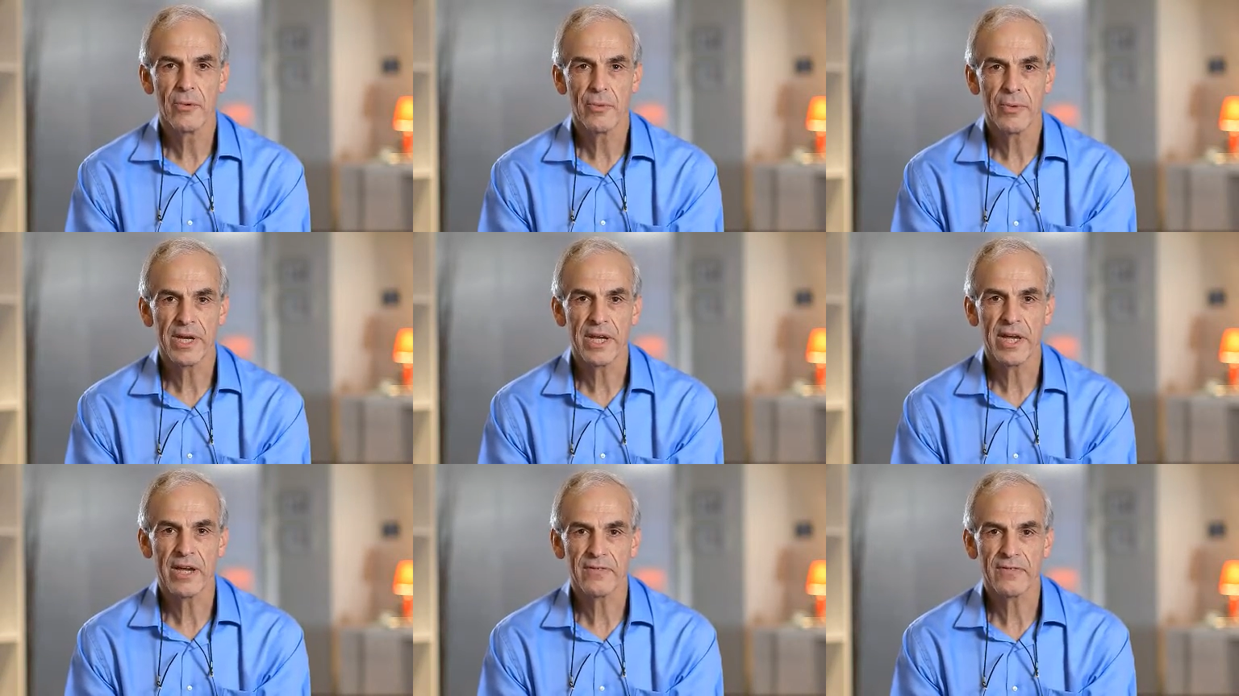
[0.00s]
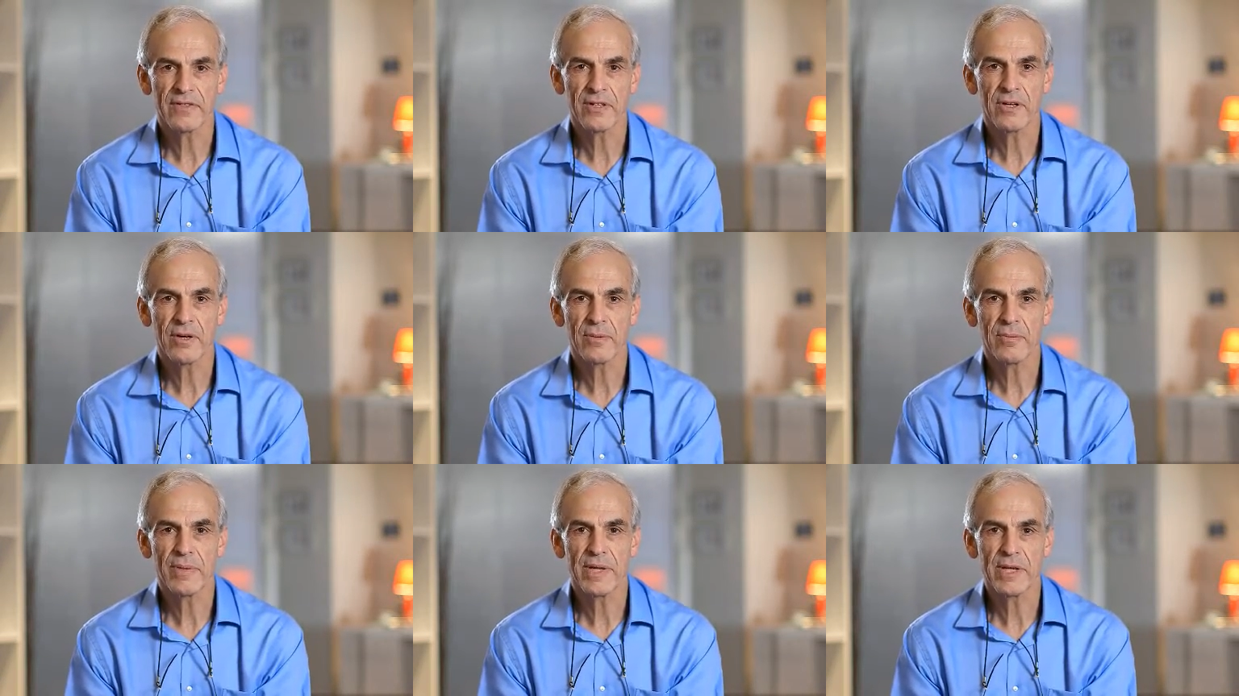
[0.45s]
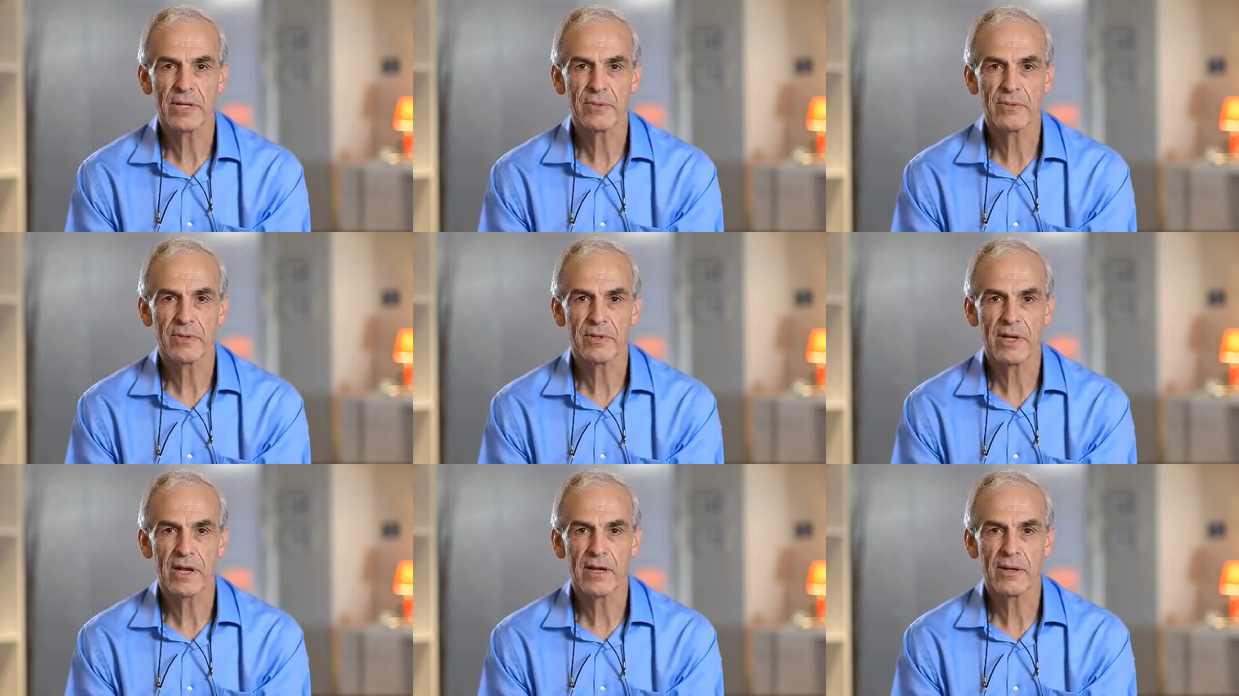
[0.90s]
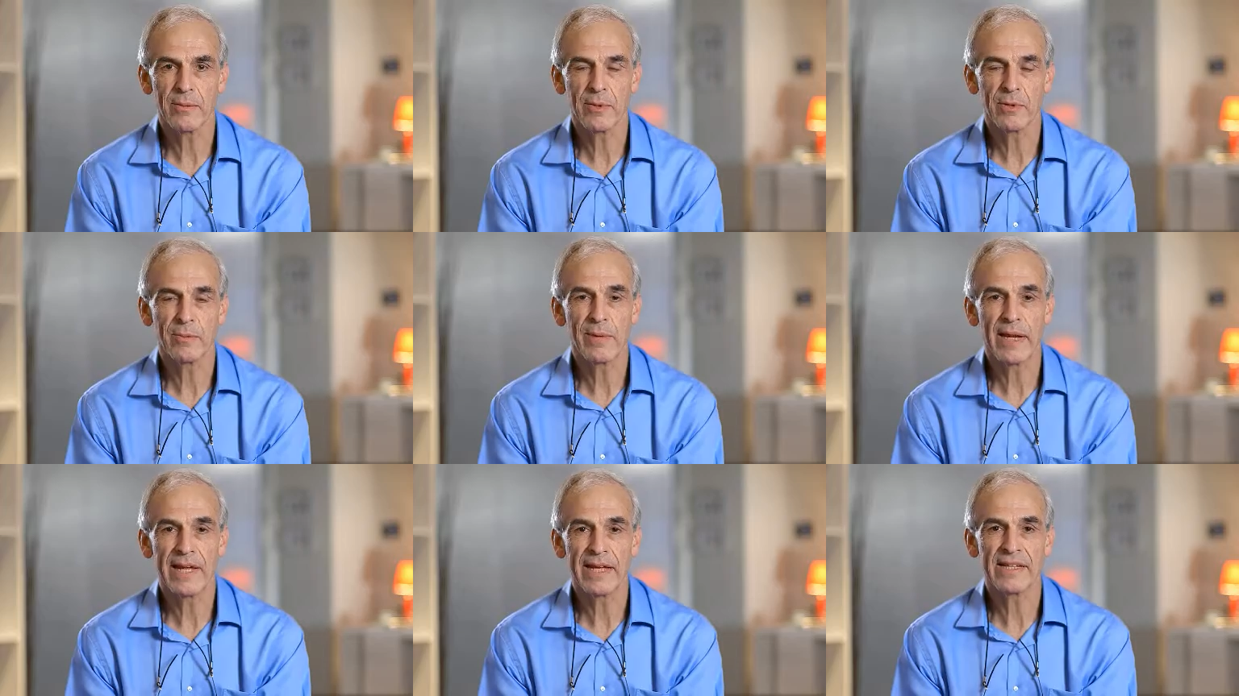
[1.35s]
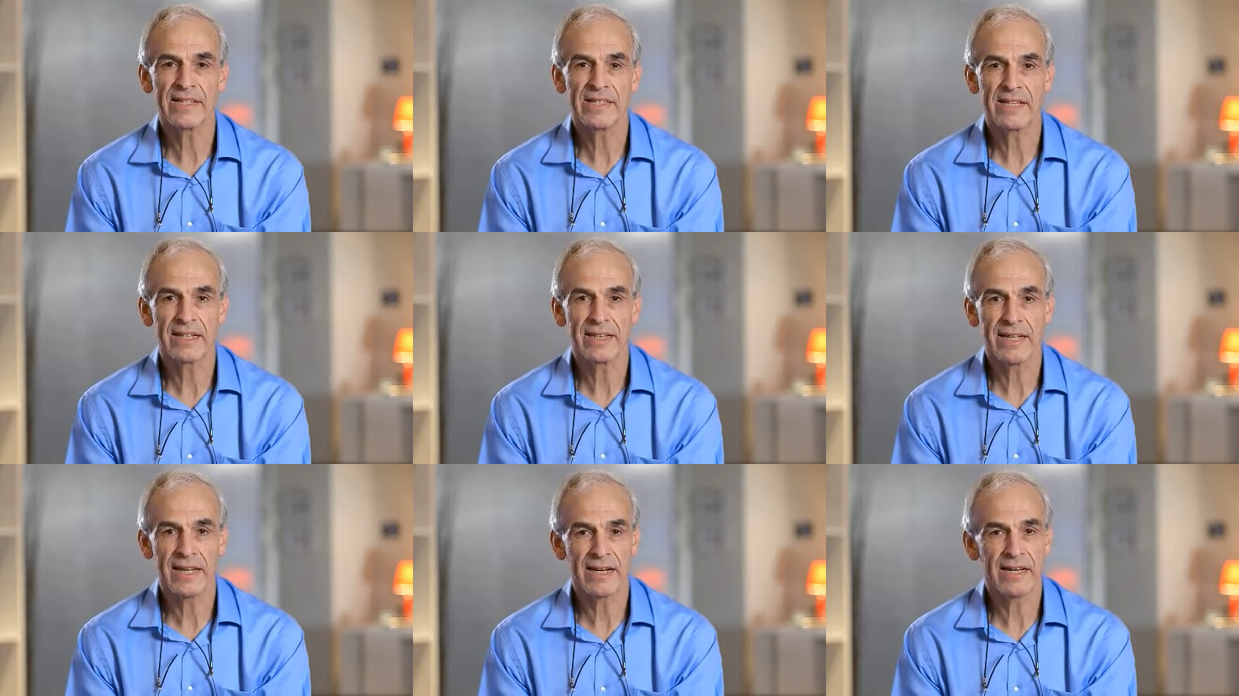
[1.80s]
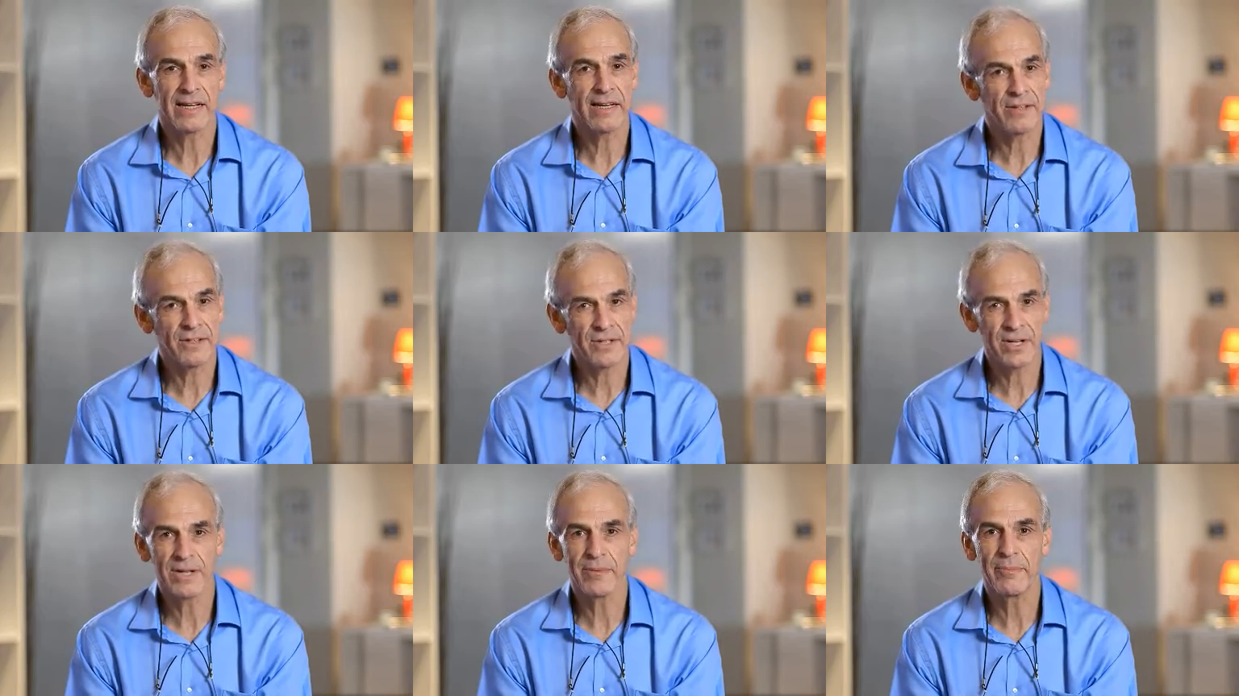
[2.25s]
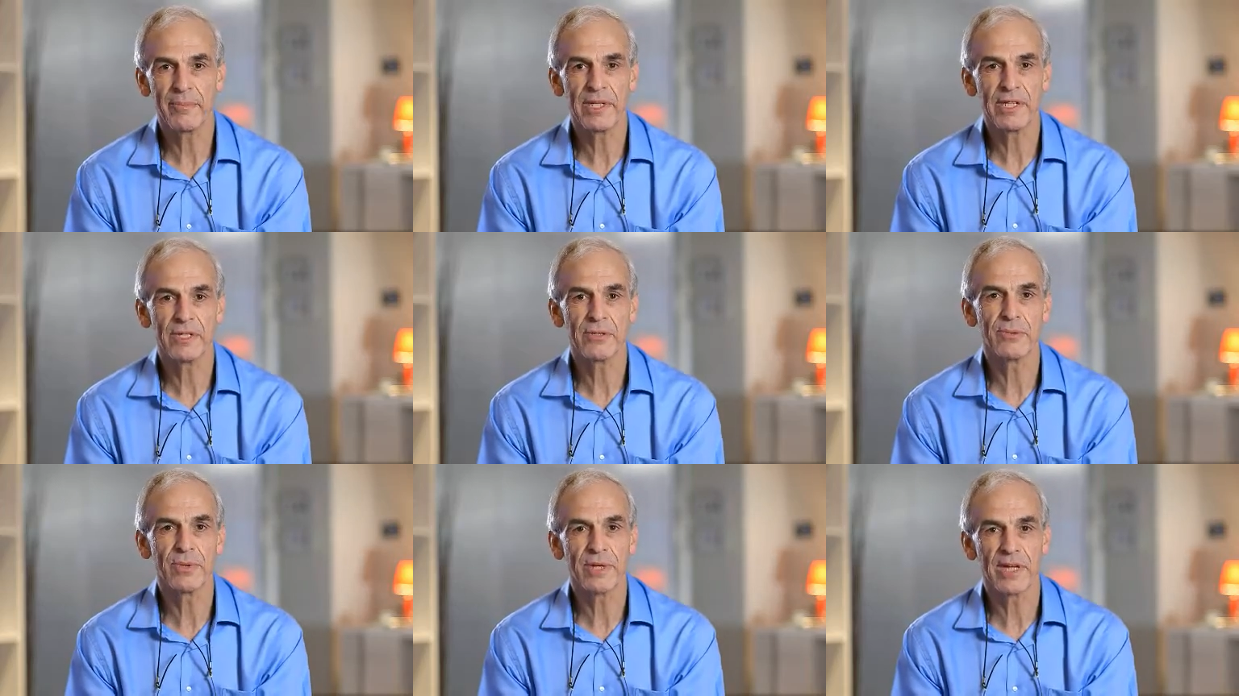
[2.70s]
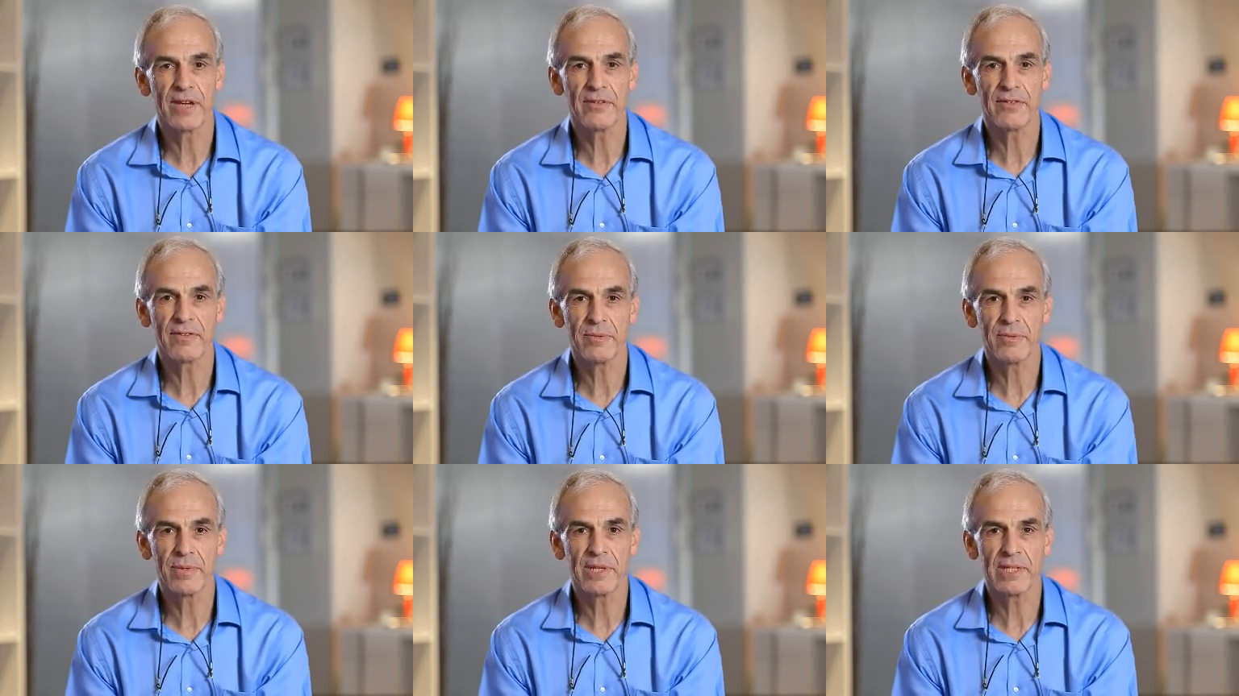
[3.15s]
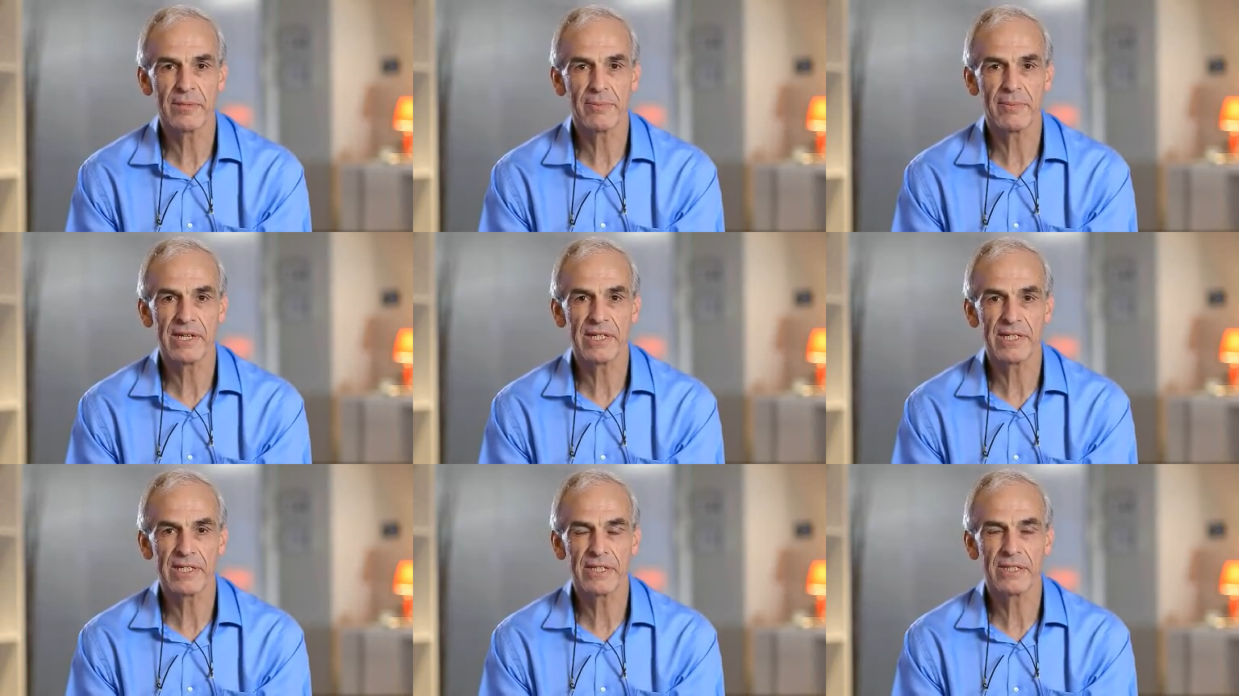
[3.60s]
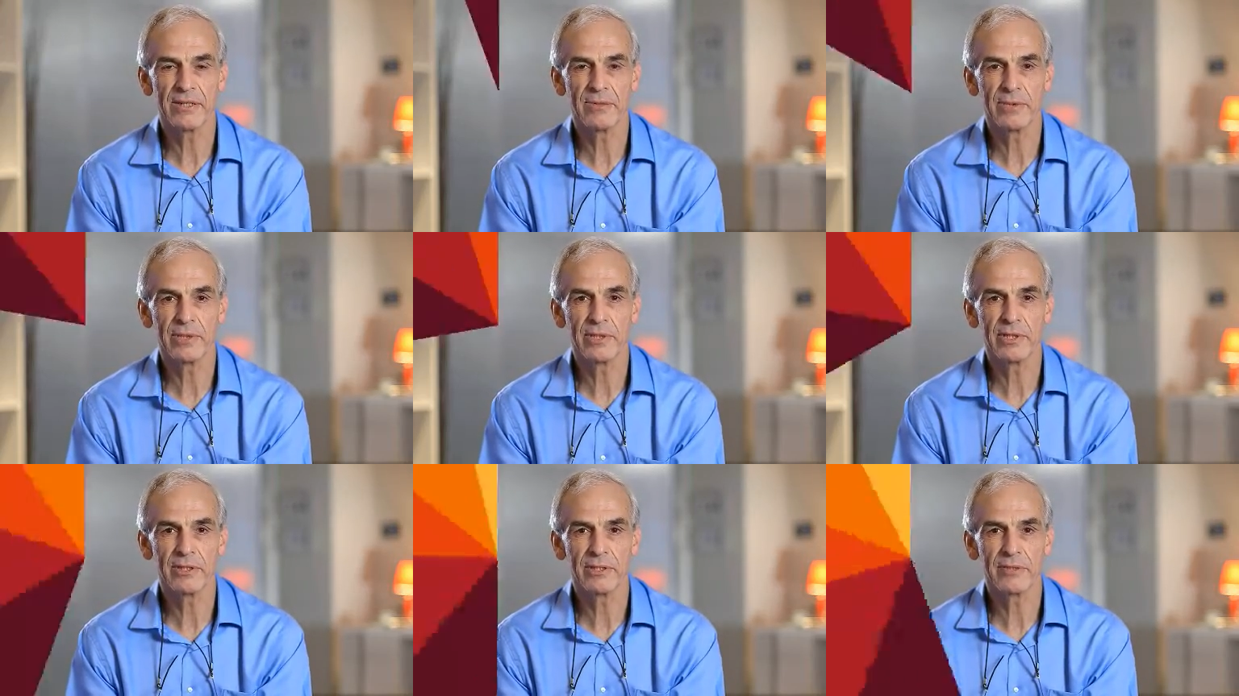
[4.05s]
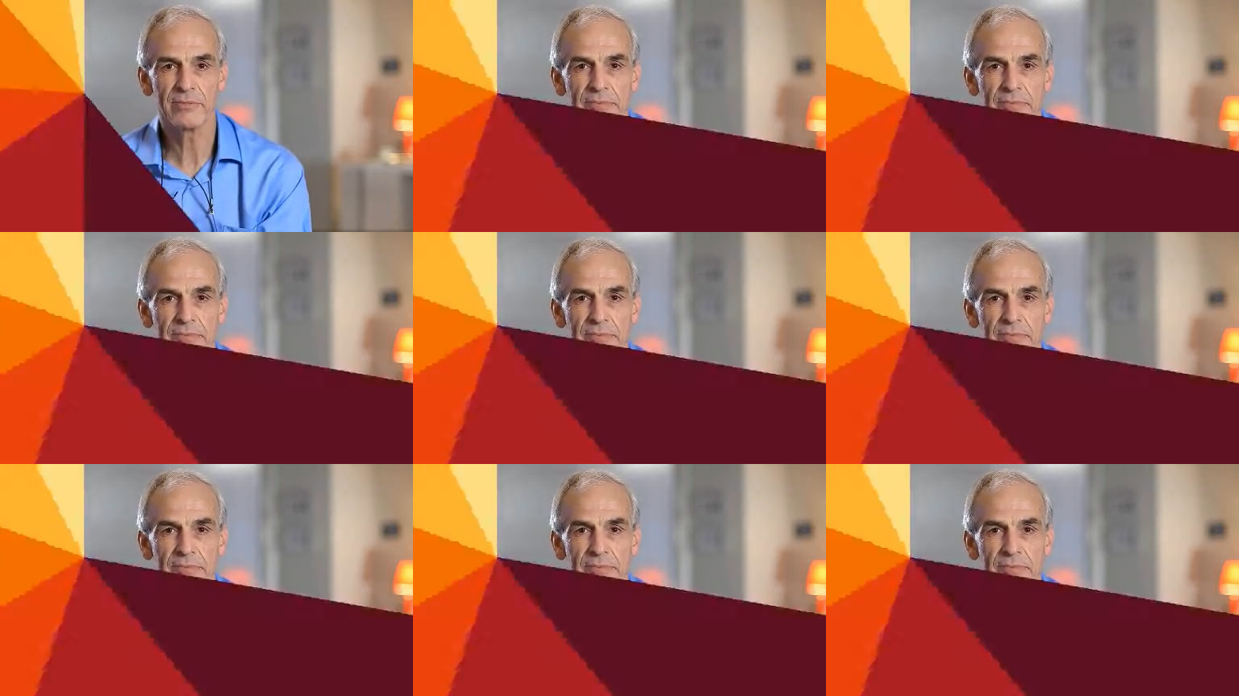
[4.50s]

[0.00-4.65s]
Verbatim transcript: we have to compete with global players and that literally means we have to be the best in the world.